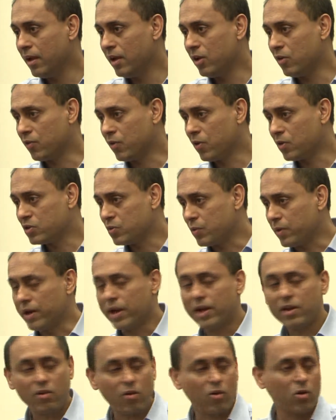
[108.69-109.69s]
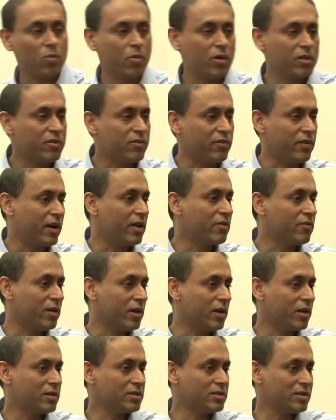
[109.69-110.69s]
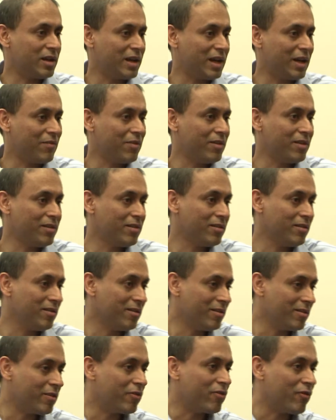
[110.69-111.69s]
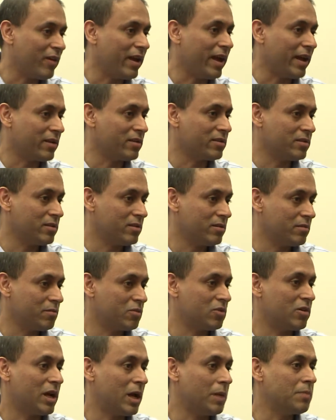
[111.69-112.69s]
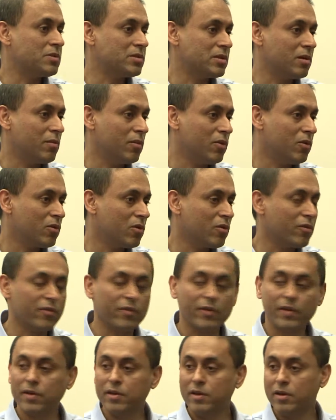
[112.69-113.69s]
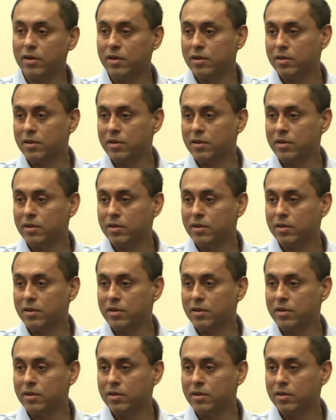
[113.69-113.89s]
And of course, when I talk about the five R's, I will reflect perhaps some more of a